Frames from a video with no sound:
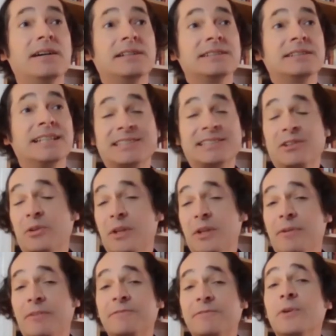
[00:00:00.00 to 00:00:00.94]
let's call
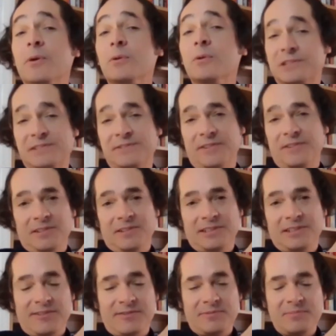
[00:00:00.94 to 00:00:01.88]
them a forceful
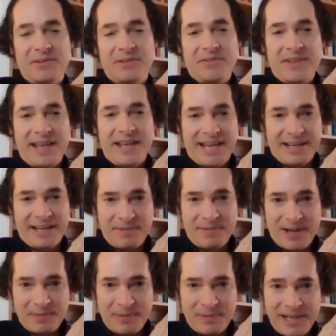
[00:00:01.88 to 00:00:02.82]
government there,
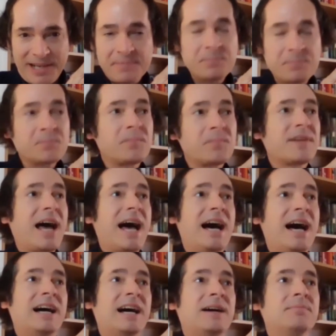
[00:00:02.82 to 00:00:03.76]
maybe,
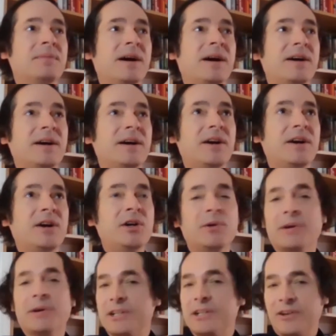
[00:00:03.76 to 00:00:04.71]

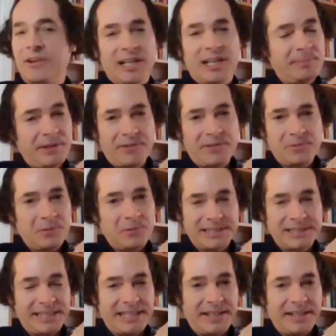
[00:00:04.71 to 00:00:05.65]
who are not going to be
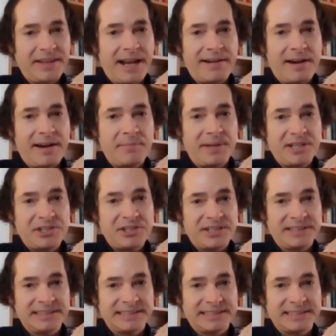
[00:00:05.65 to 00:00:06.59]
thwarted in their
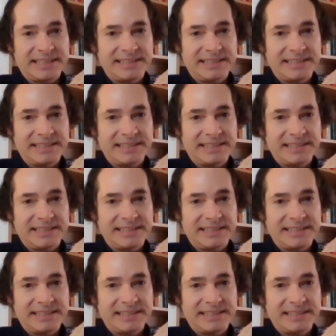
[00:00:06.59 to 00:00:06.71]
ambitions.